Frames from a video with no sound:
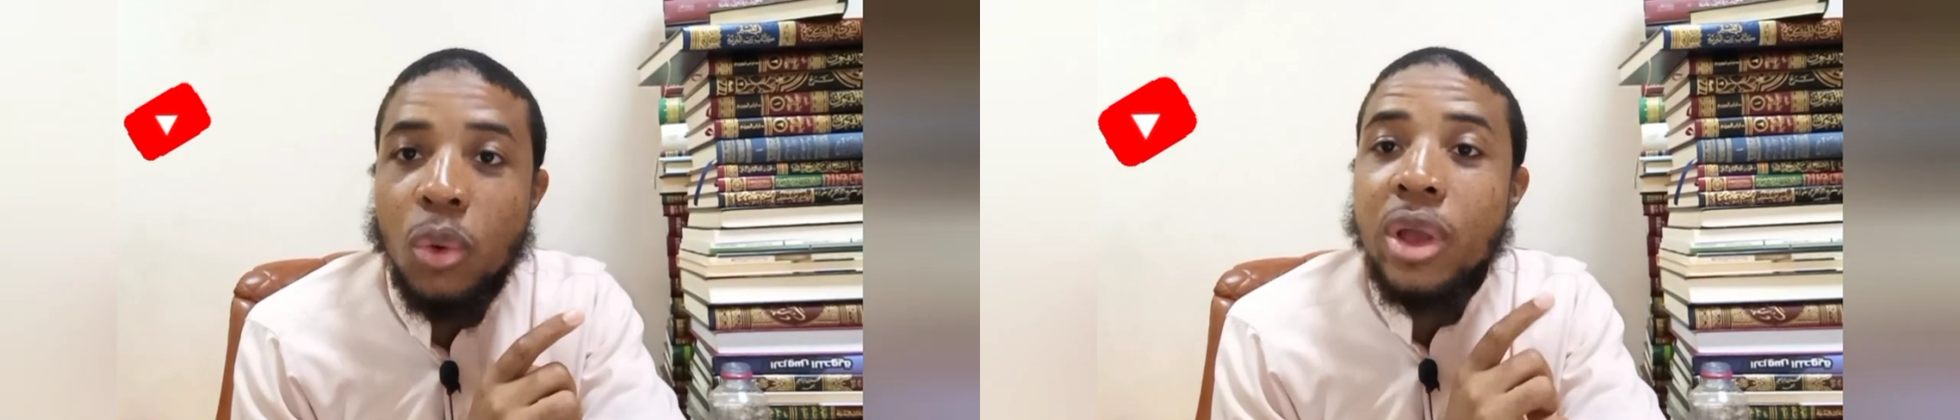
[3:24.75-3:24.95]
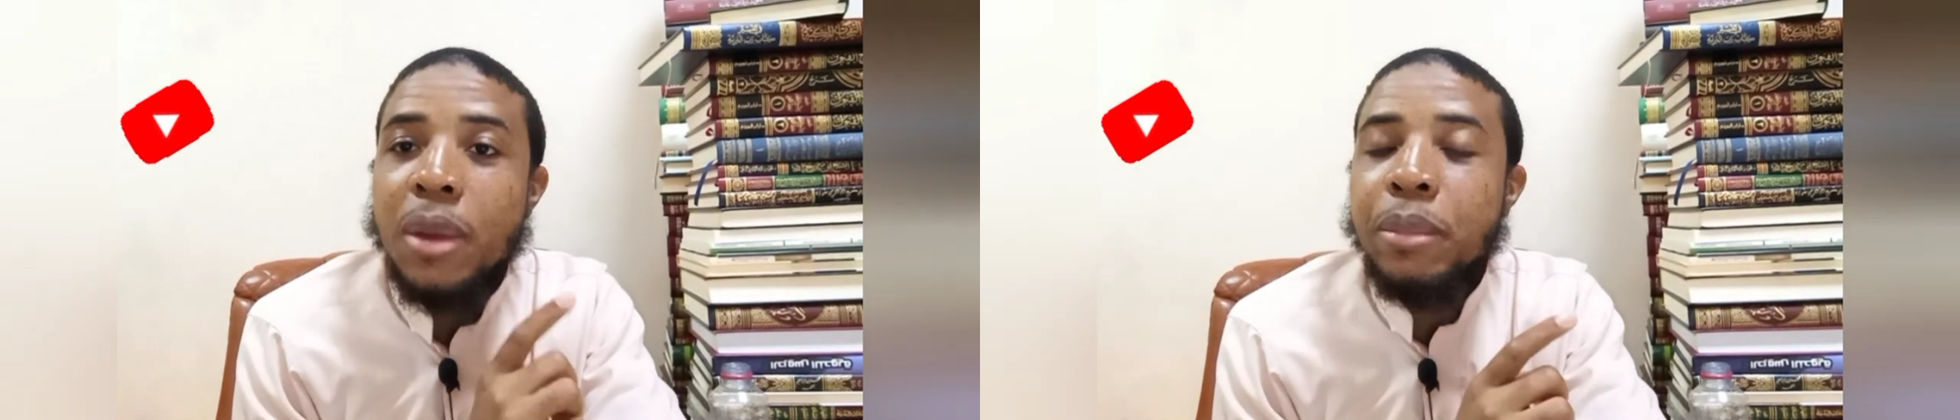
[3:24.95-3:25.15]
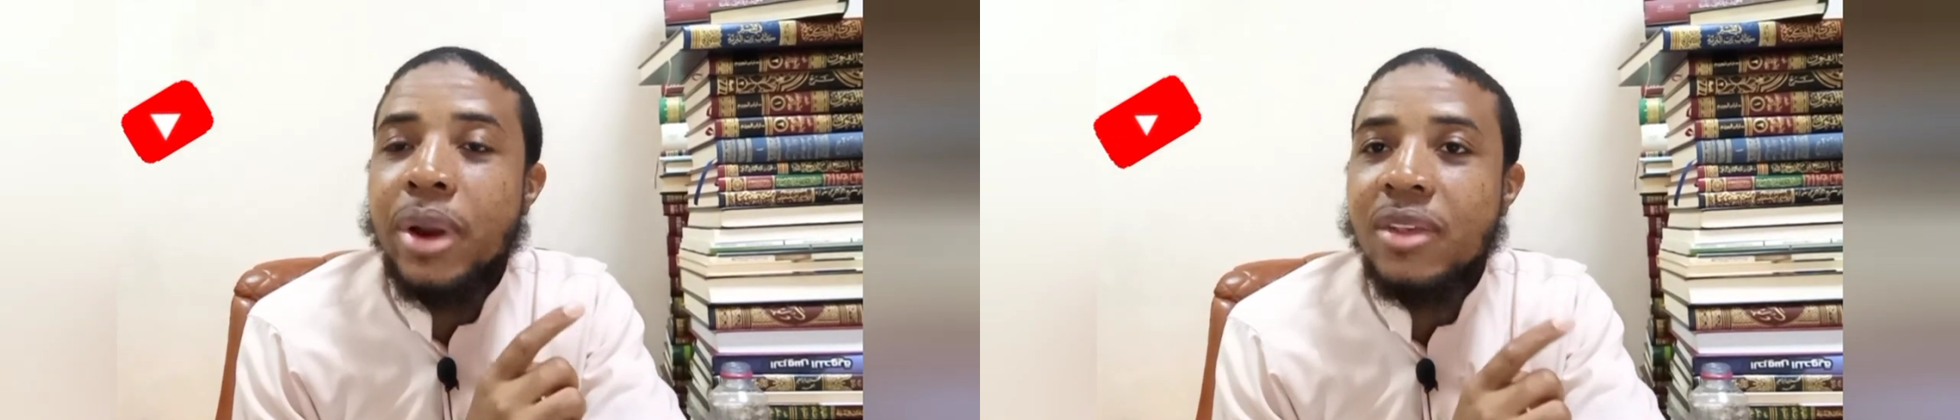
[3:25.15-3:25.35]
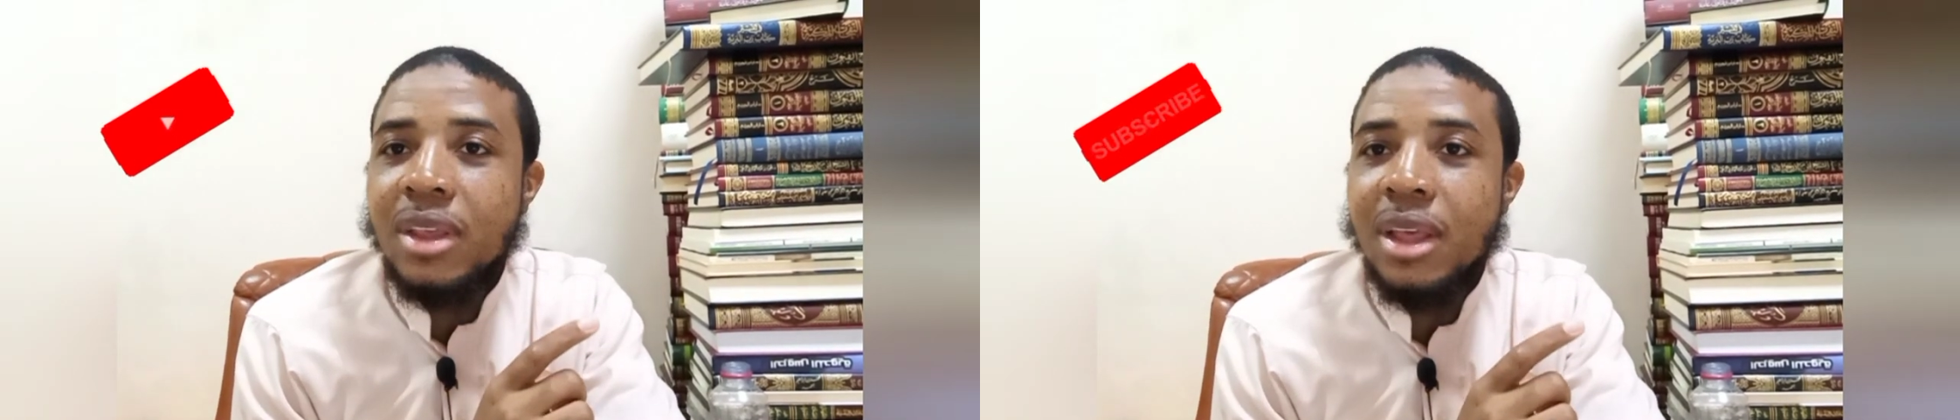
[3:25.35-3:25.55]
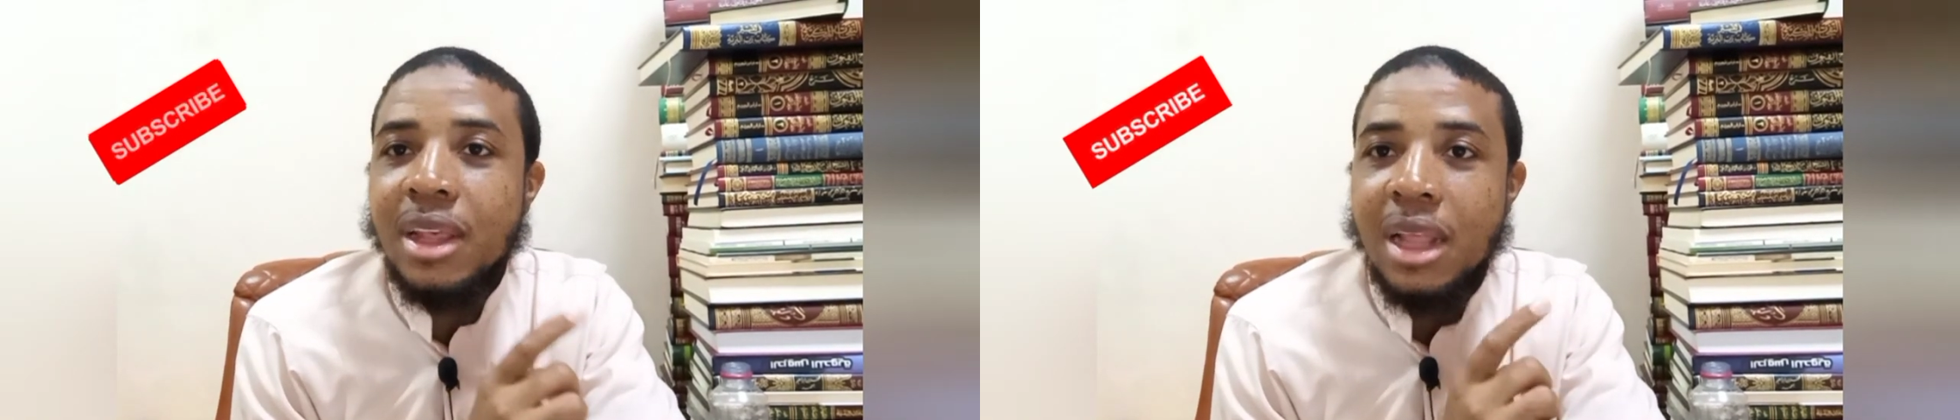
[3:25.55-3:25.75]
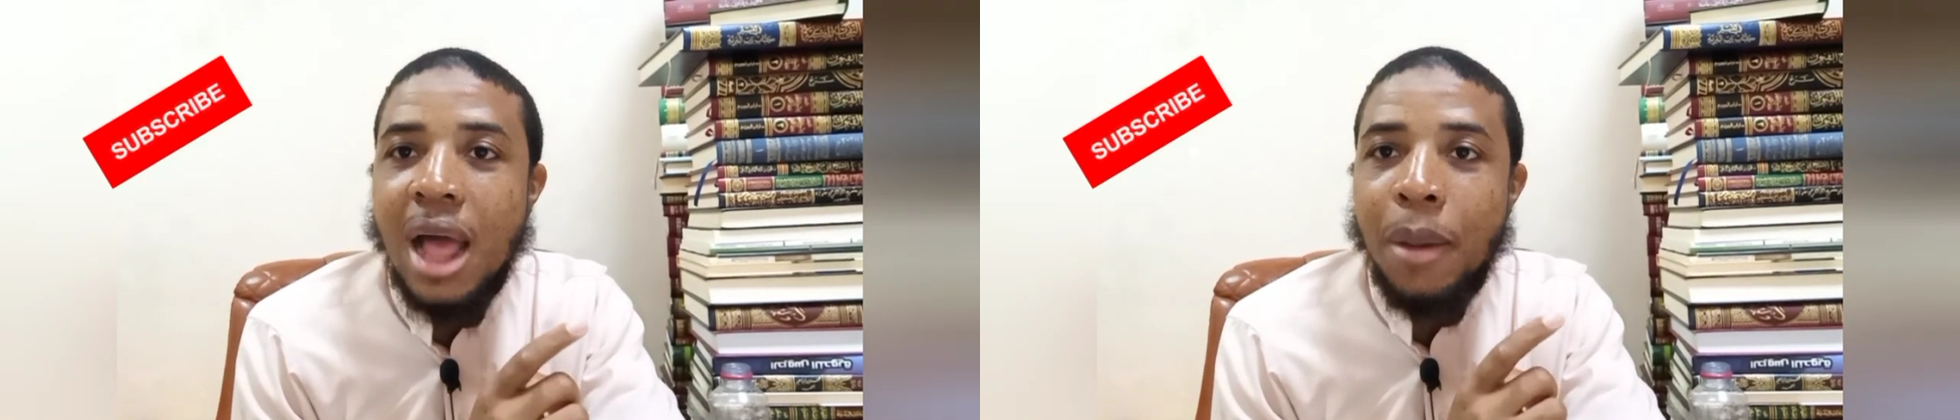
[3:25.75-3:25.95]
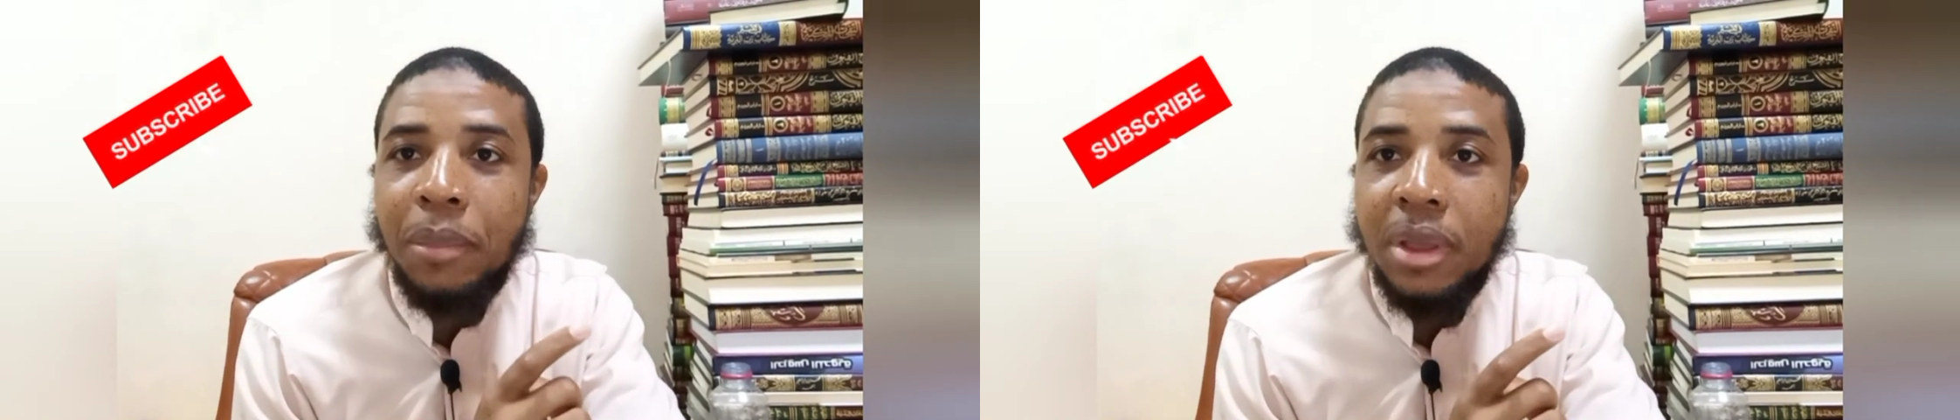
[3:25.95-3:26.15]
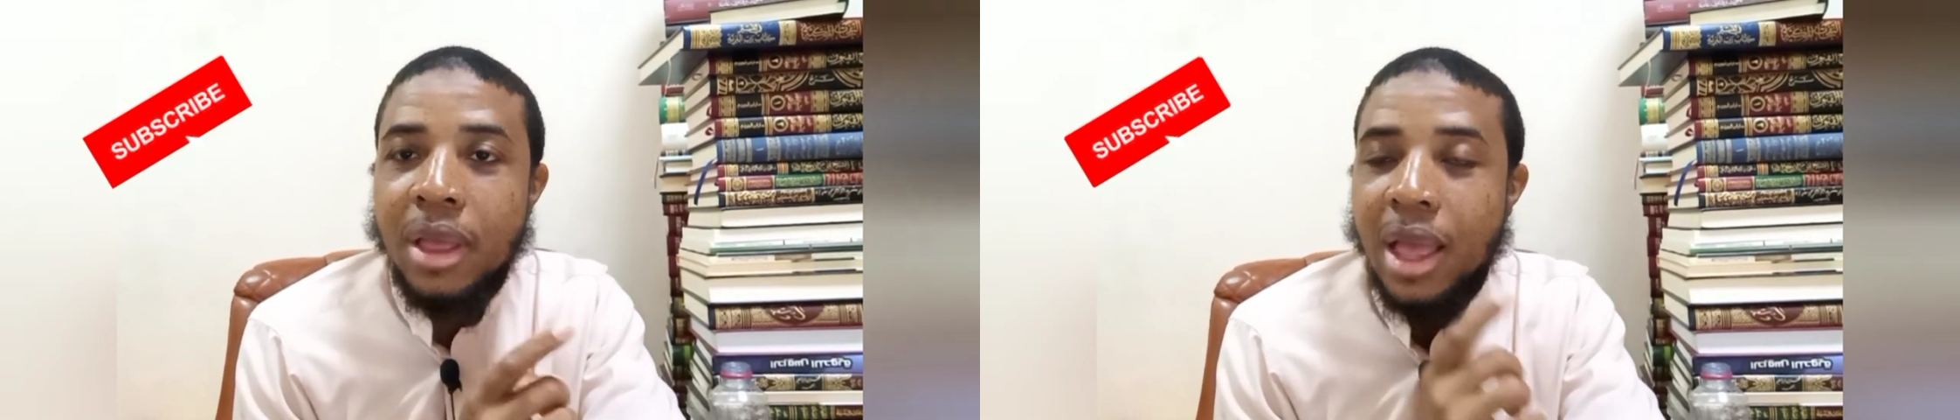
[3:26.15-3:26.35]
who embraced Islam